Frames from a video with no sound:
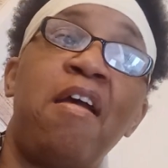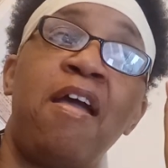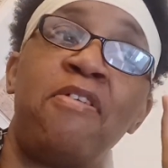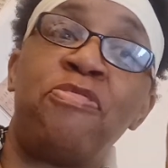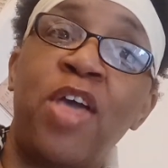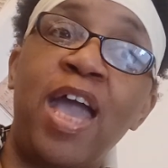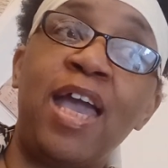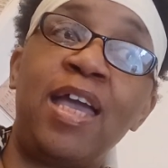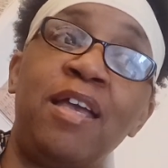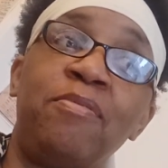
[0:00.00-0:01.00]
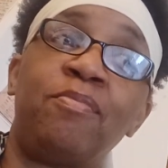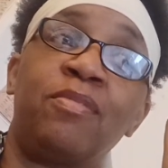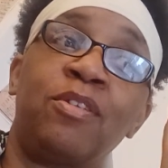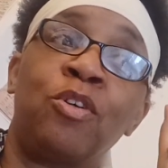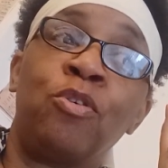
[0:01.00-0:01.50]
and they
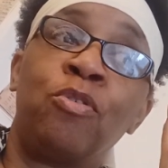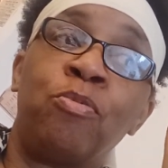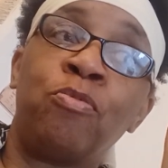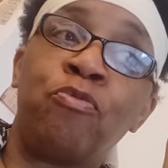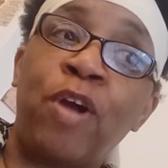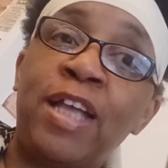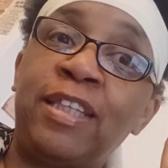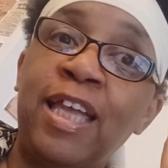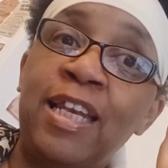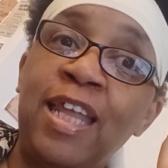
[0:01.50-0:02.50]
write their